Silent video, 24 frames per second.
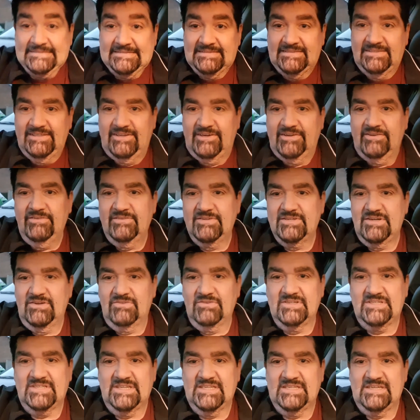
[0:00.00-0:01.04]
you know, as
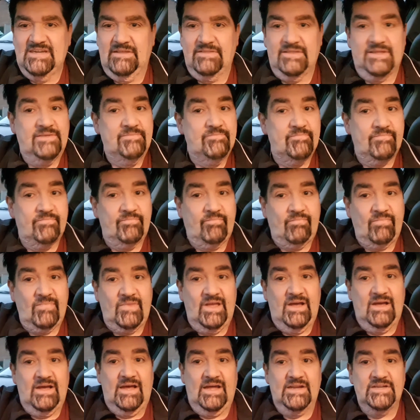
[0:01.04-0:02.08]
long as there's nothing
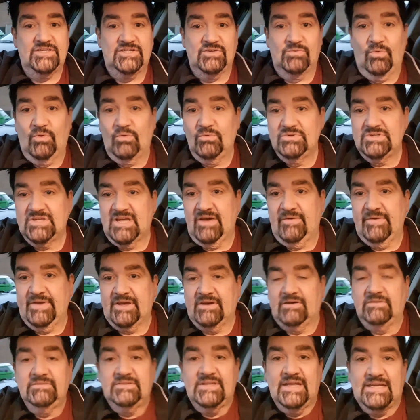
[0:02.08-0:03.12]
untoward going
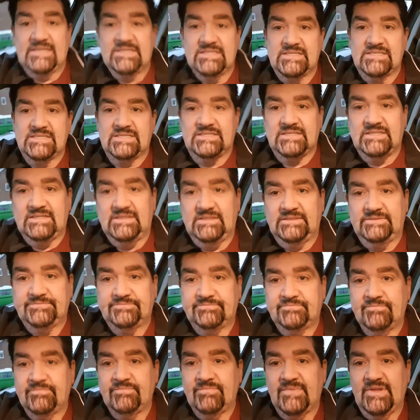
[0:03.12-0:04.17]
on, that's
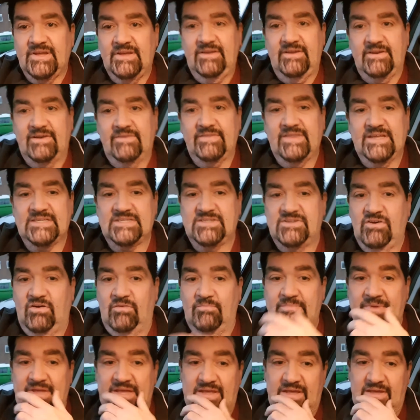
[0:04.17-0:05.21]
you know, that's not a
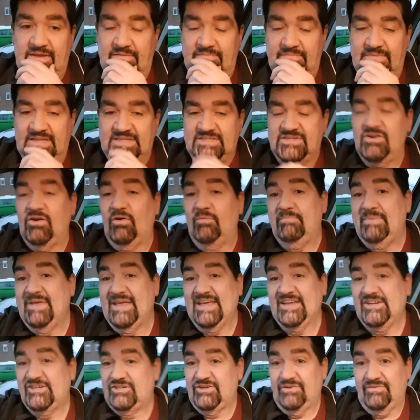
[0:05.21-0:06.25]

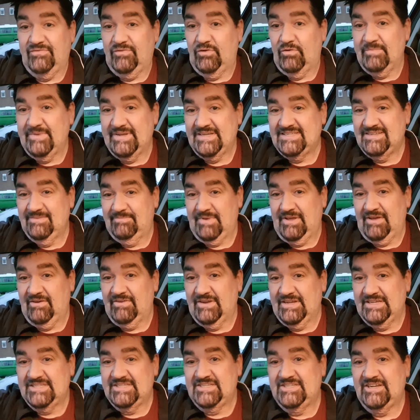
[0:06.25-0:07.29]
big issue for me, to be
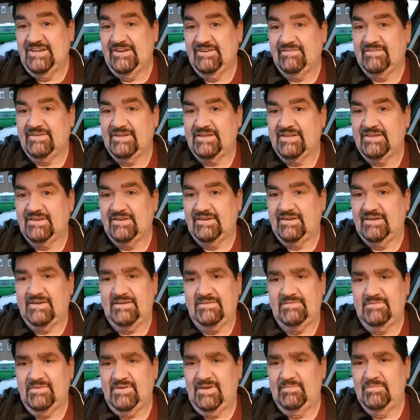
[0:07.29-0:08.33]
honest. You know, I can
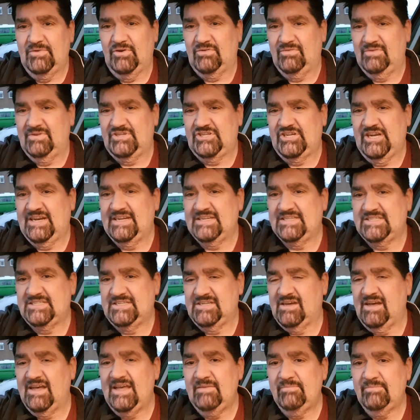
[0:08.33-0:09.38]
I'm not a jealous
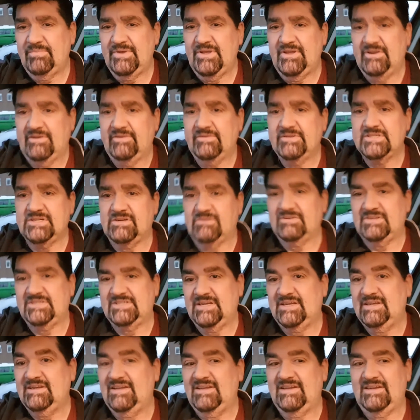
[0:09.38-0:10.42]
type, you know, as long as
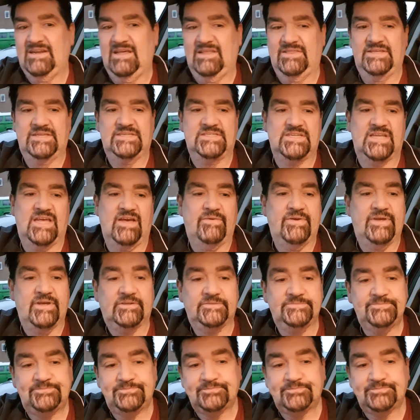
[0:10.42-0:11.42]
nothing's going on.